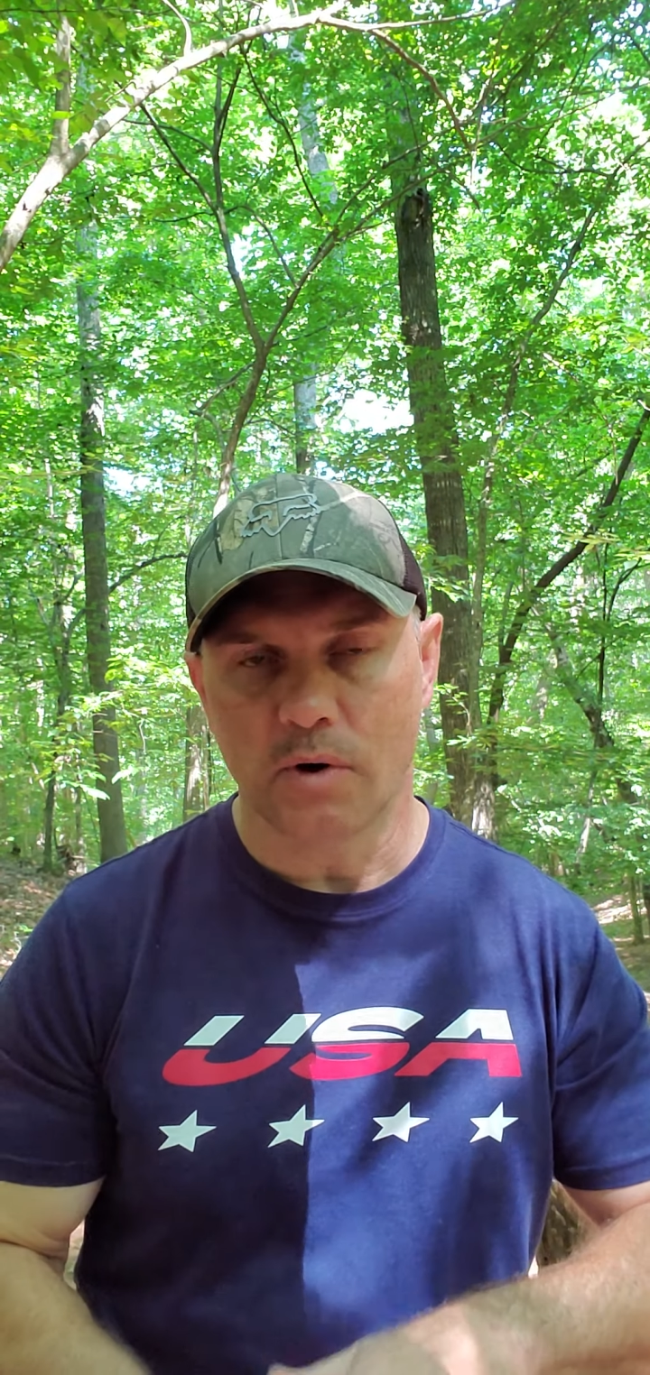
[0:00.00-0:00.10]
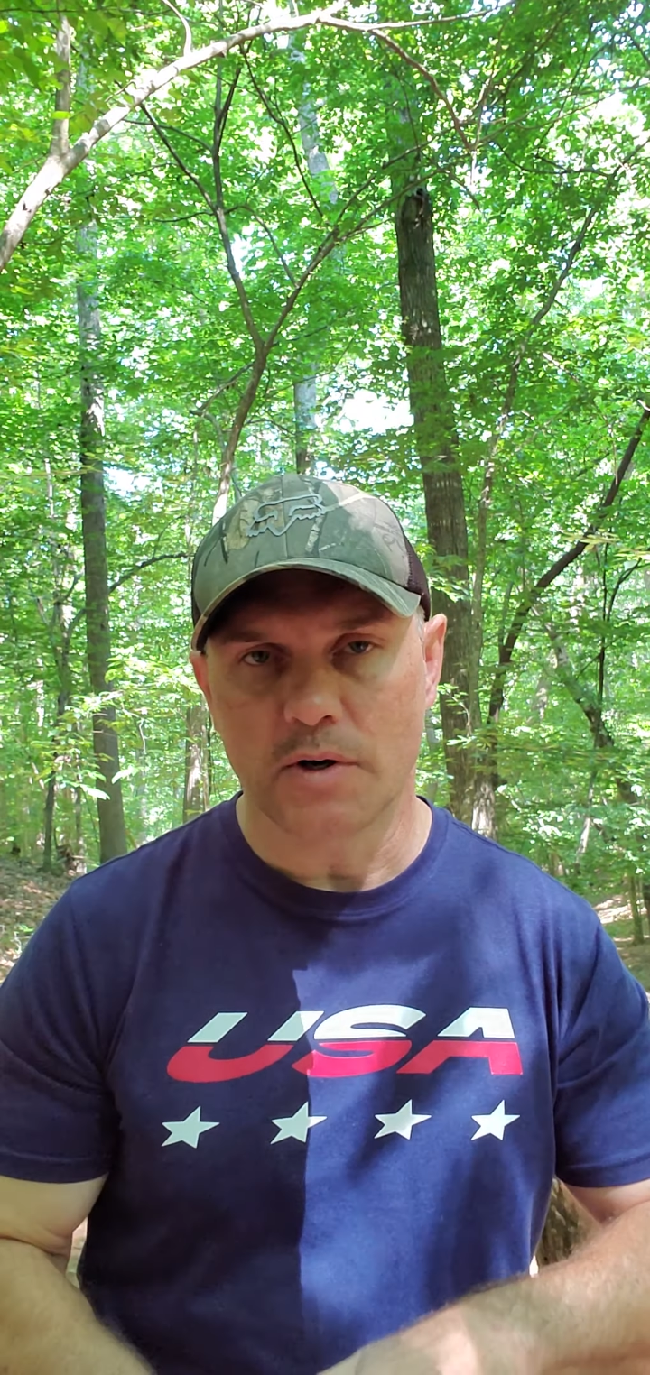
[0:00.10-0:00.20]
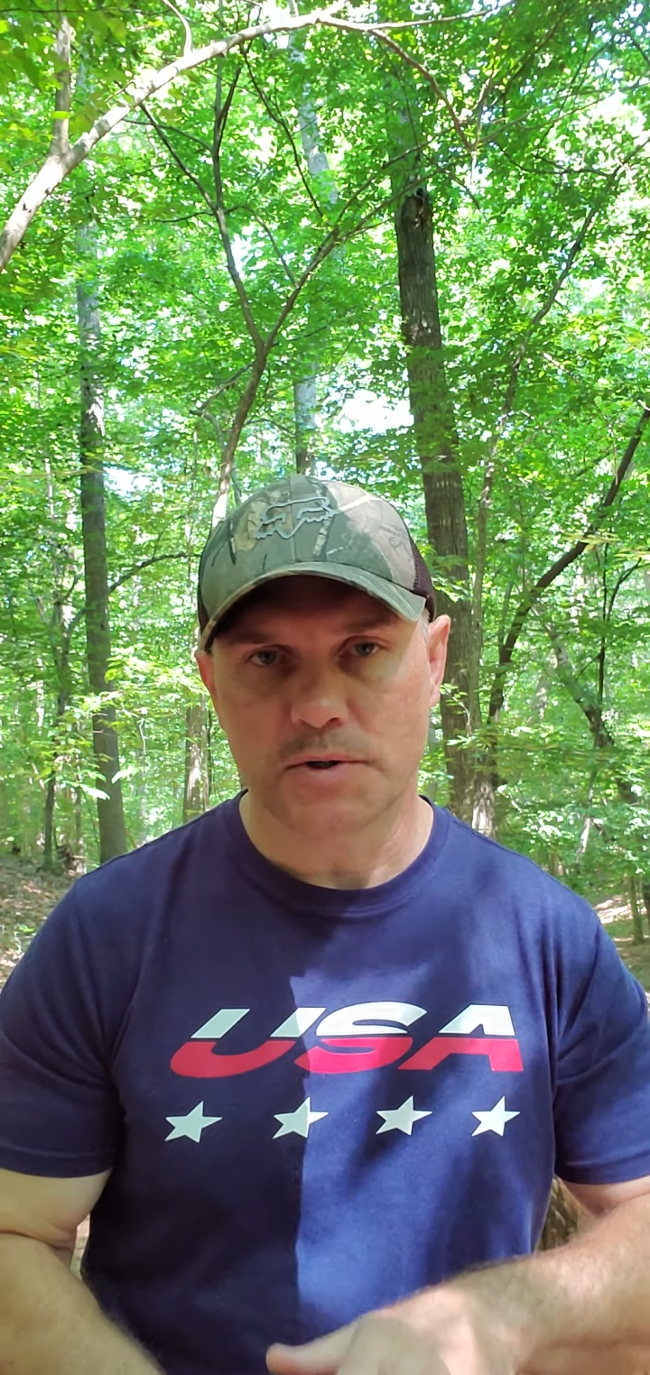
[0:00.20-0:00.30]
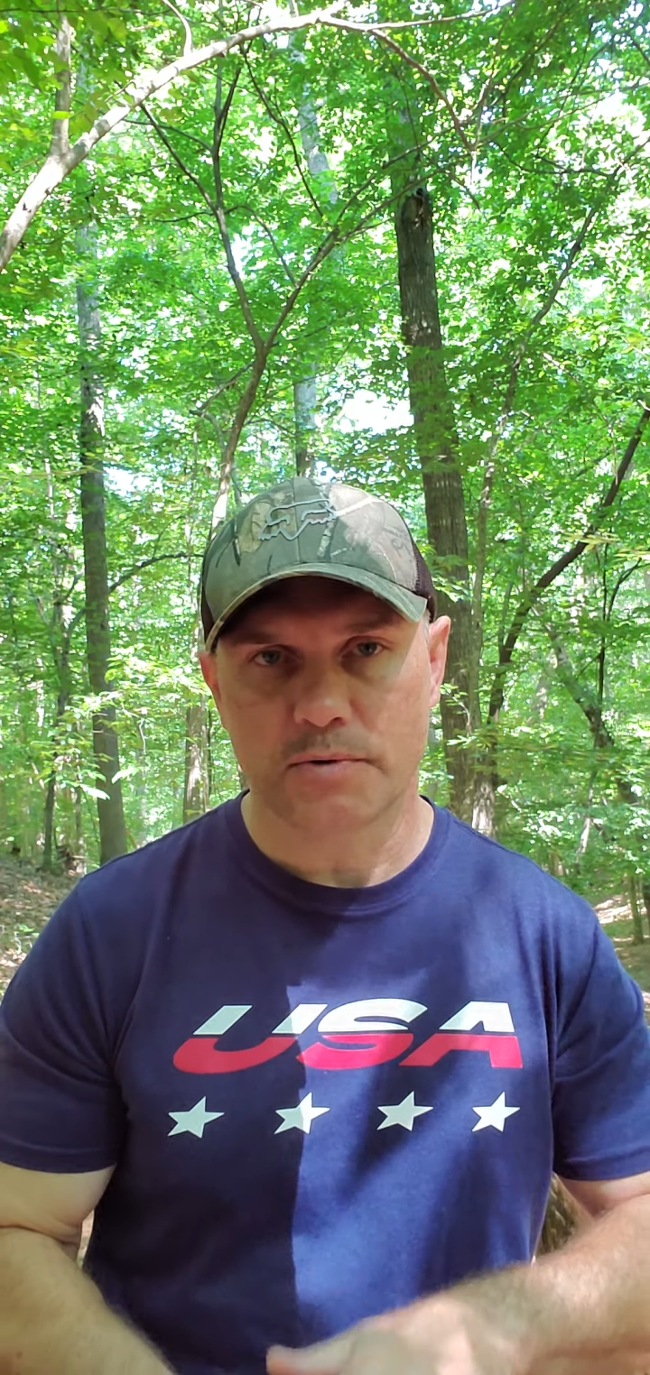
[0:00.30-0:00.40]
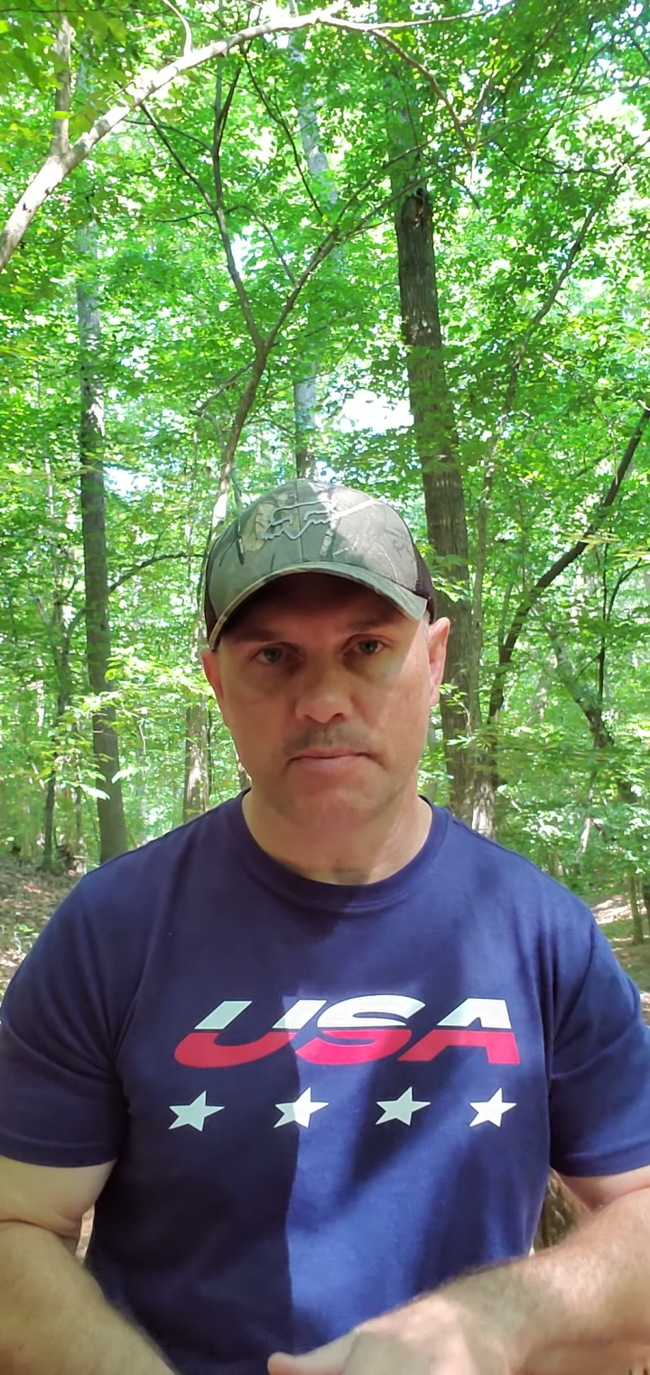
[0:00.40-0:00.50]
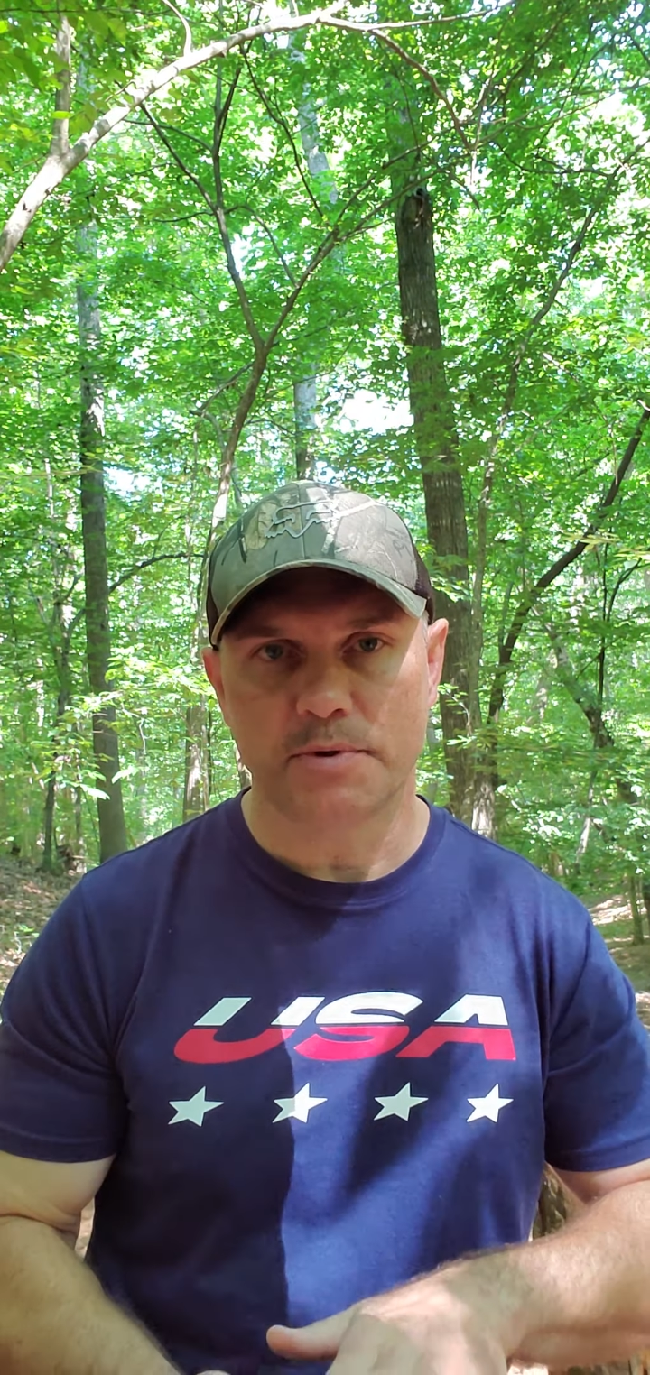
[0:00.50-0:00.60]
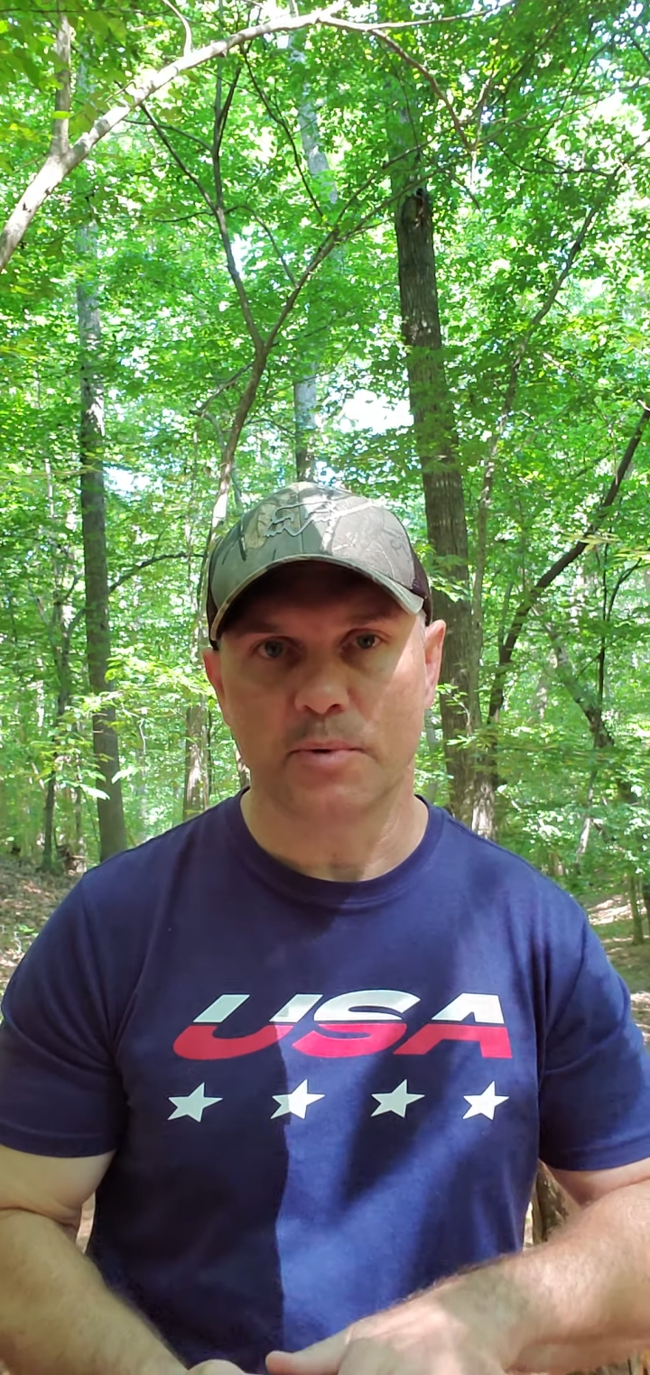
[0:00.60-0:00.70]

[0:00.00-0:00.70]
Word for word: our scripture